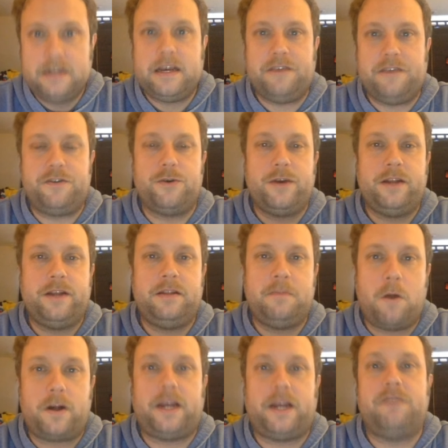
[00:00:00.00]
if you're in the
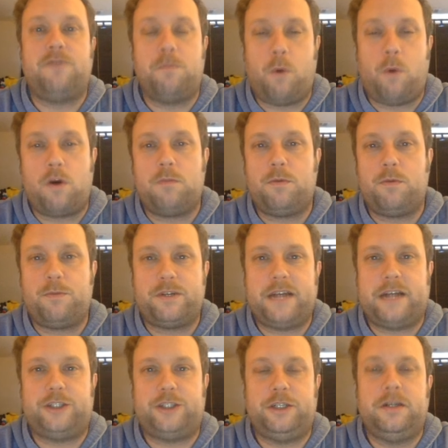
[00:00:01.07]
market for portable
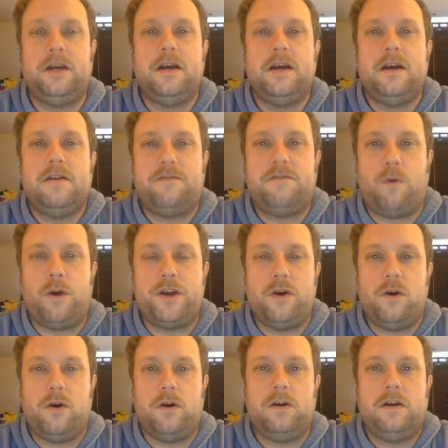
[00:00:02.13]
protection for
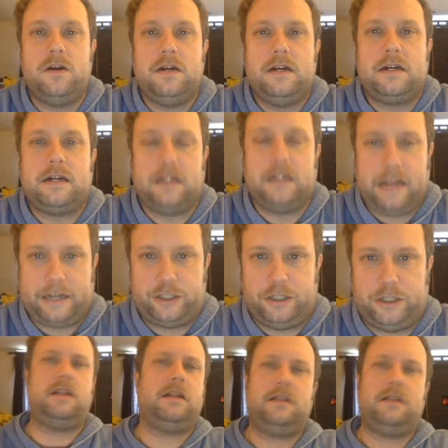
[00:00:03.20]
your collection.